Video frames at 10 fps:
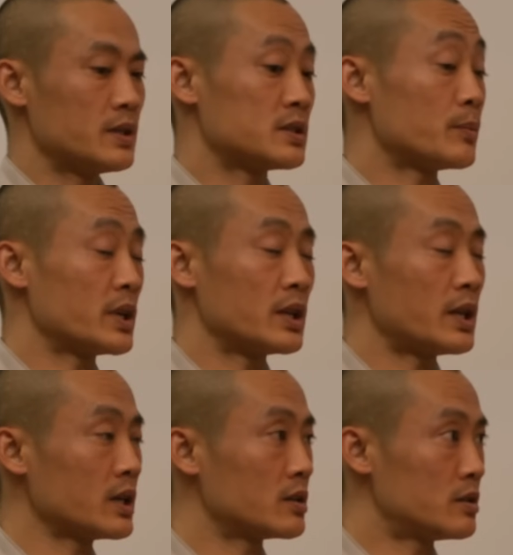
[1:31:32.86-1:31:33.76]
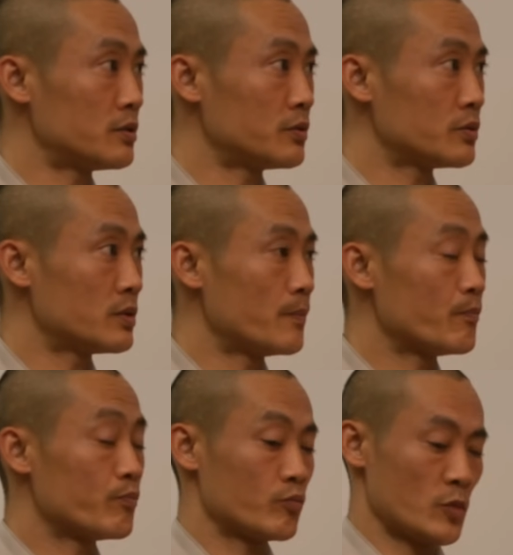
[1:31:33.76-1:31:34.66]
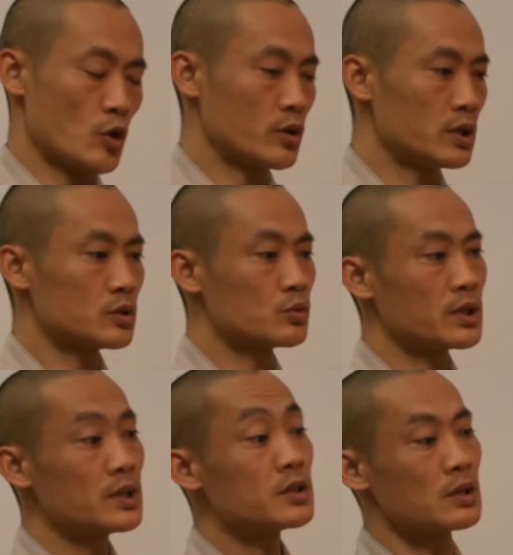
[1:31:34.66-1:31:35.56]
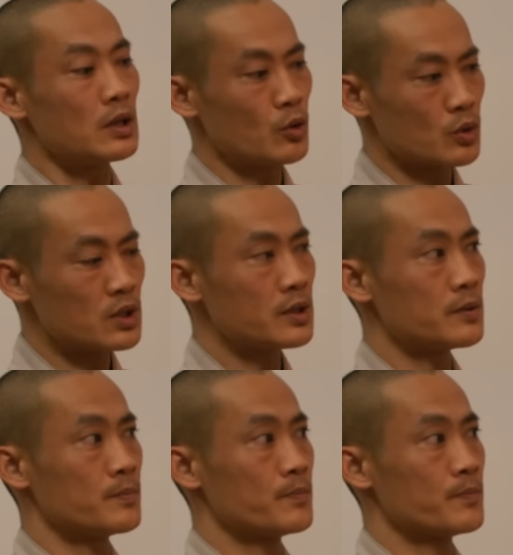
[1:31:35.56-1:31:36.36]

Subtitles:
it's something negative. No, it is what it is, lonely.